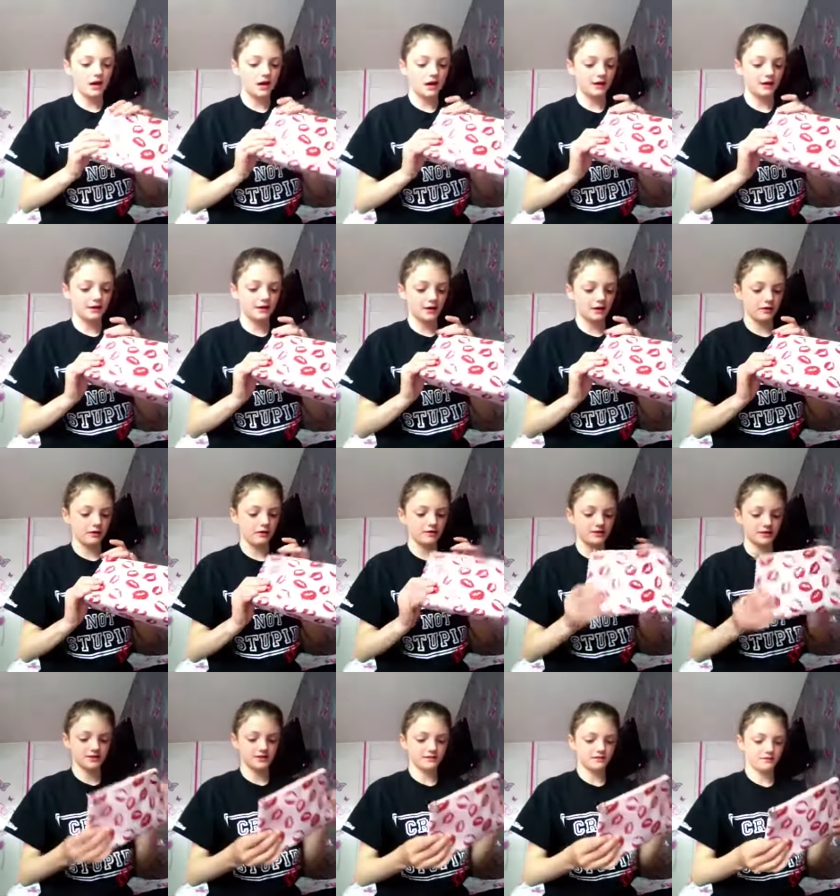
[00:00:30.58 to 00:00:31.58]
And I got
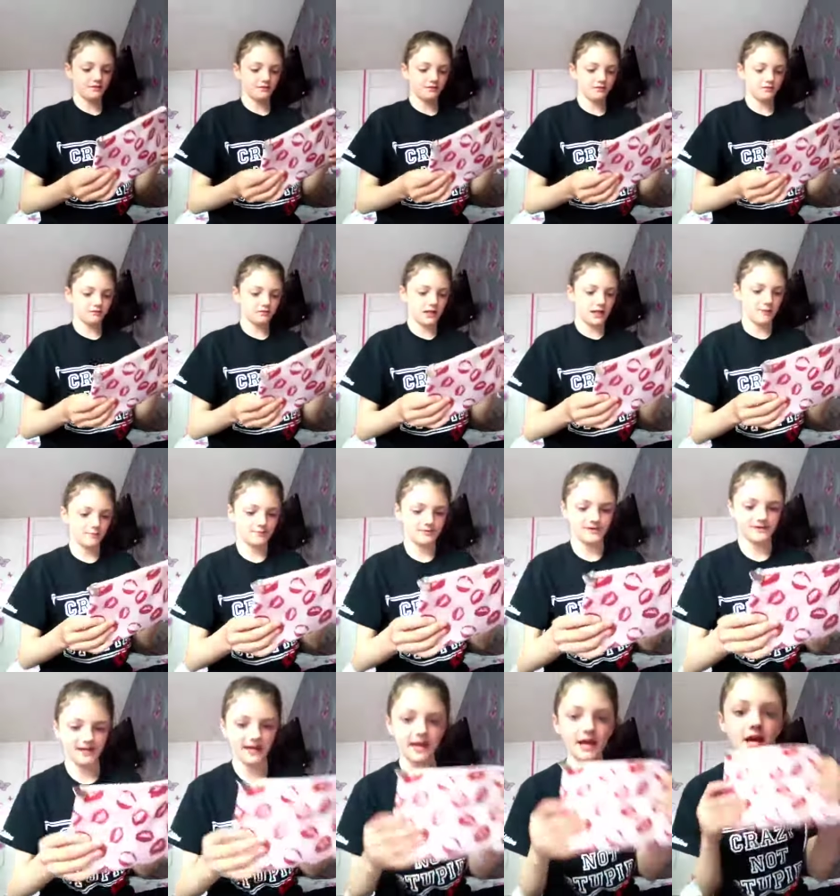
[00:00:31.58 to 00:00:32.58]
this from
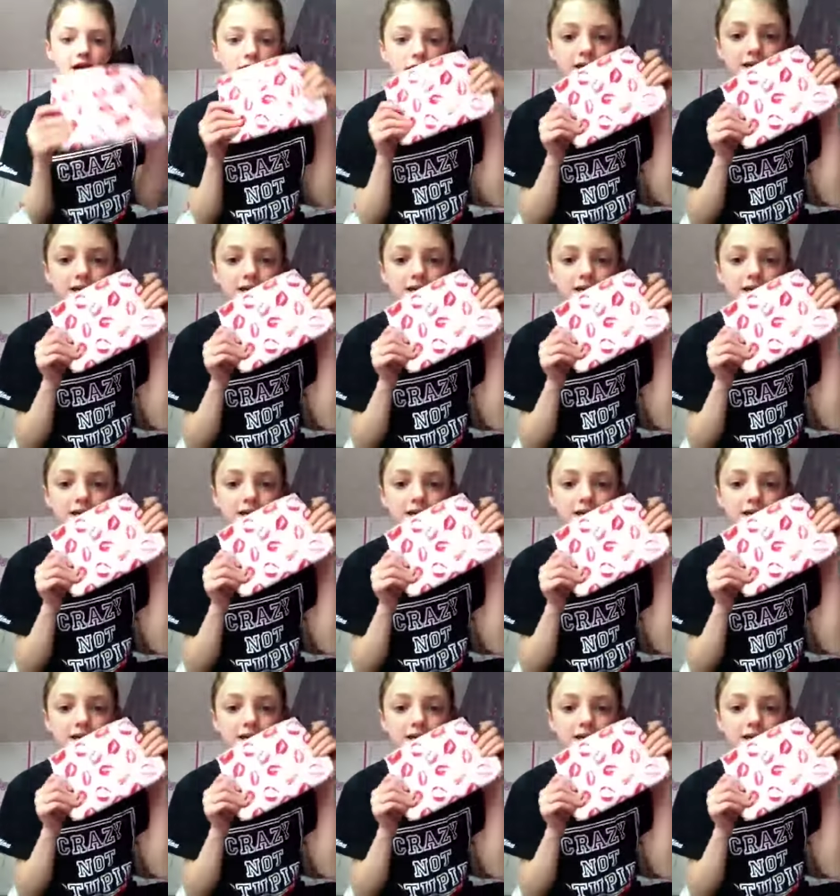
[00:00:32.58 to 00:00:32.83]
Lipsy.